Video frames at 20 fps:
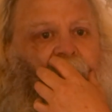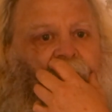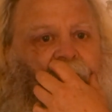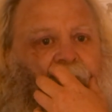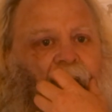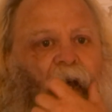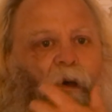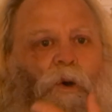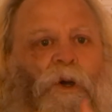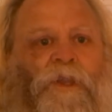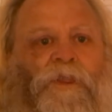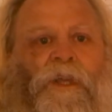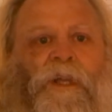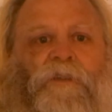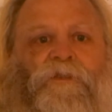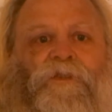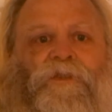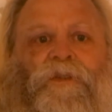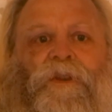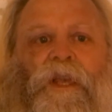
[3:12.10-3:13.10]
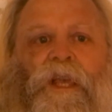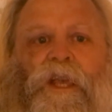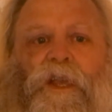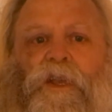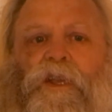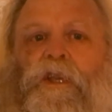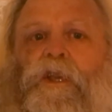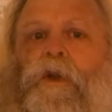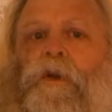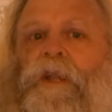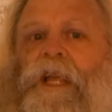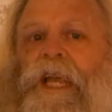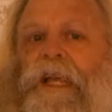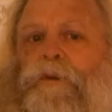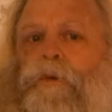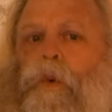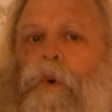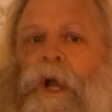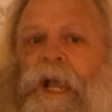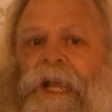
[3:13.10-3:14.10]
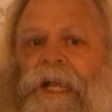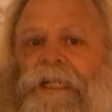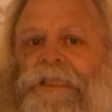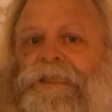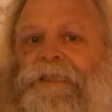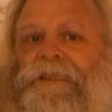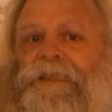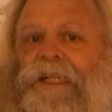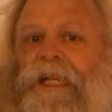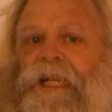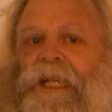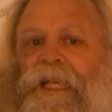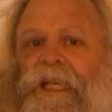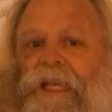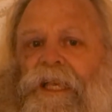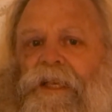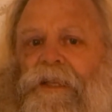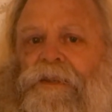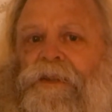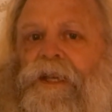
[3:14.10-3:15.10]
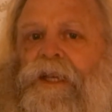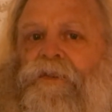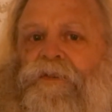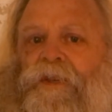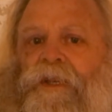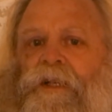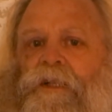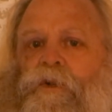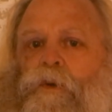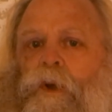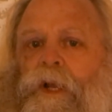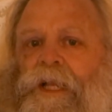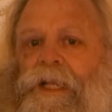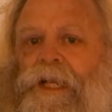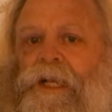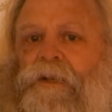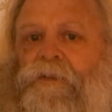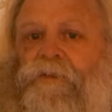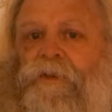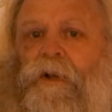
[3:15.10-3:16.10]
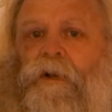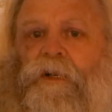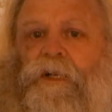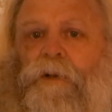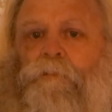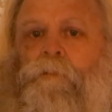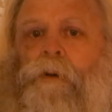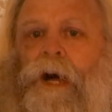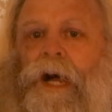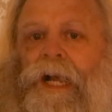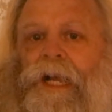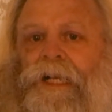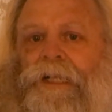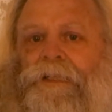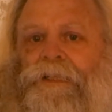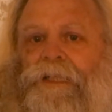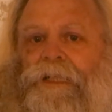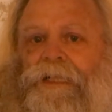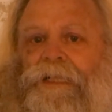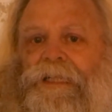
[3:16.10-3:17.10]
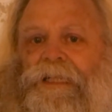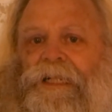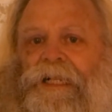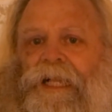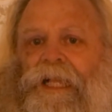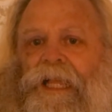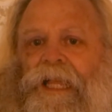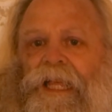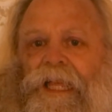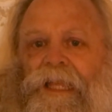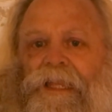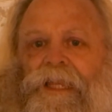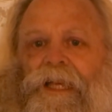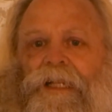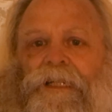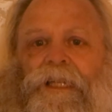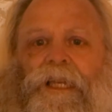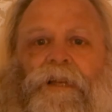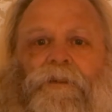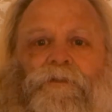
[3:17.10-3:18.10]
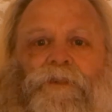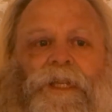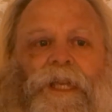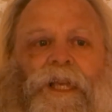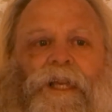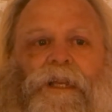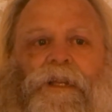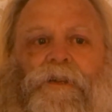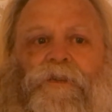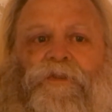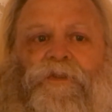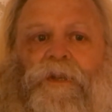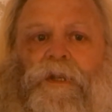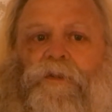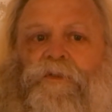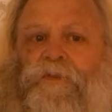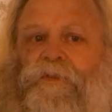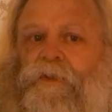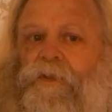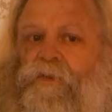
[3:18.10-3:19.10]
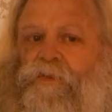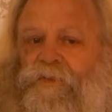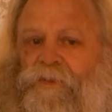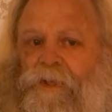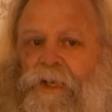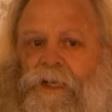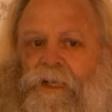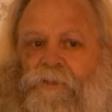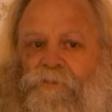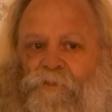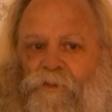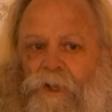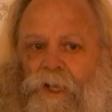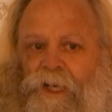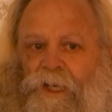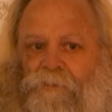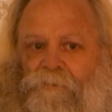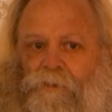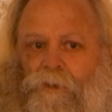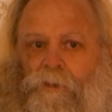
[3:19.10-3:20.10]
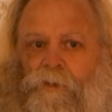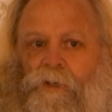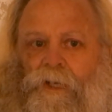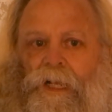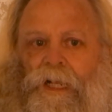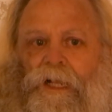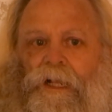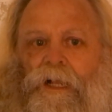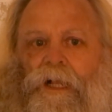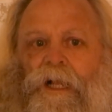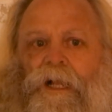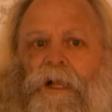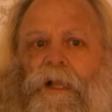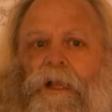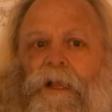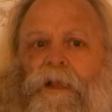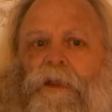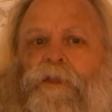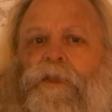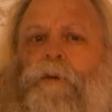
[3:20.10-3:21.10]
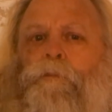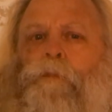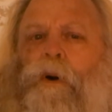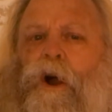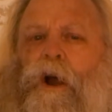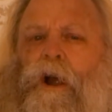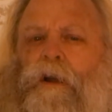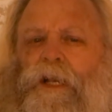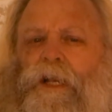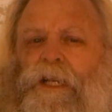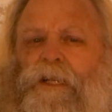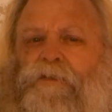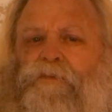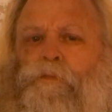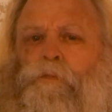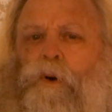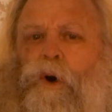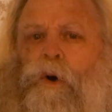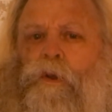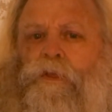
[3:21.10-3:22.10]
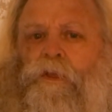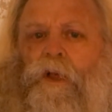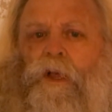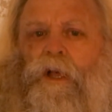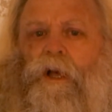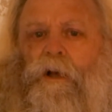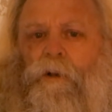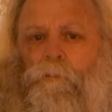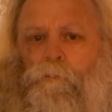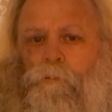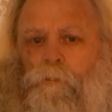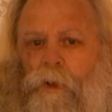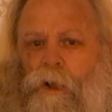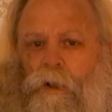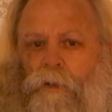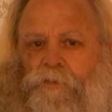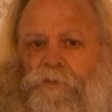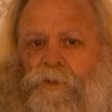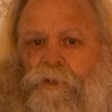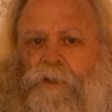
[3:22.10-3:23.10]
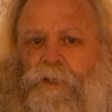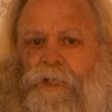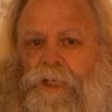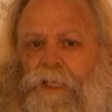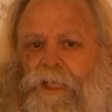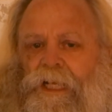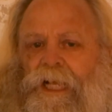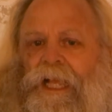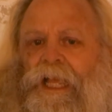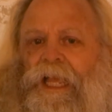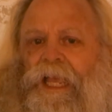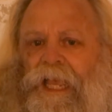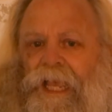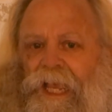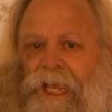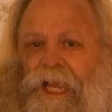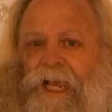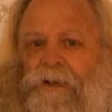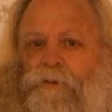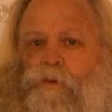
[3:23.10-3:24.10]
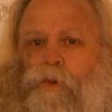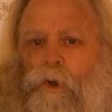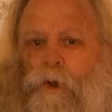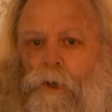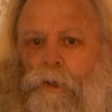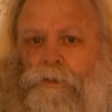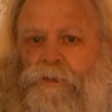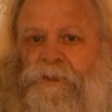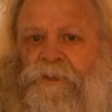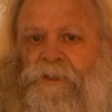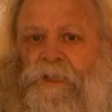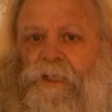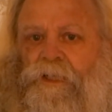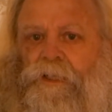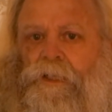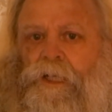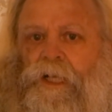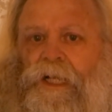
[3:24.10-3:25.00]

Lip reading: Now, with its unique ways these ingredients are combined that give Guinness its distinct flavor. The barley is both malted and roasted,